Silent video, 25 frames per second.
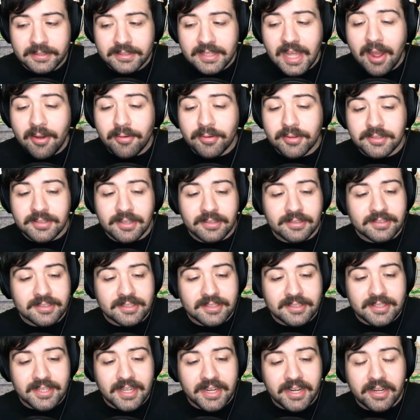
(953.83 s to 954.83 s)
That was a
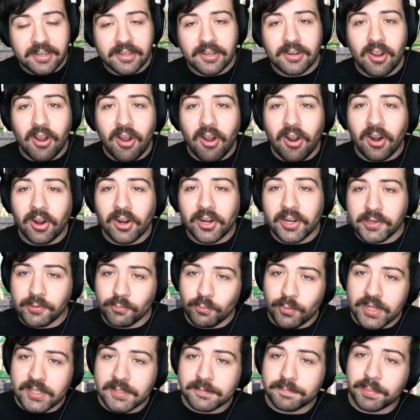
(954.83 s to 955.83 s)

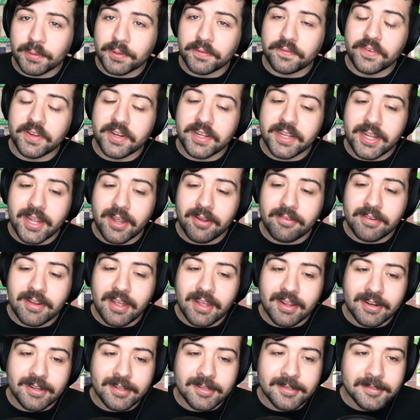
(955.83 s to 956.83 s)
sit-in-car-and-whisper video,
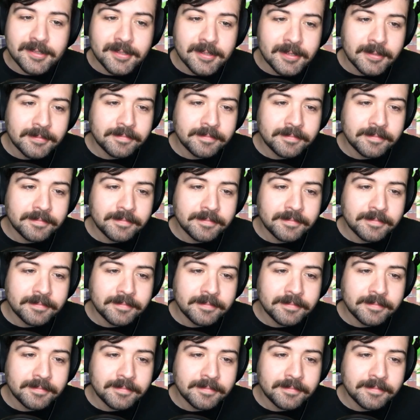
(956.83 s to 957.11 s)
not a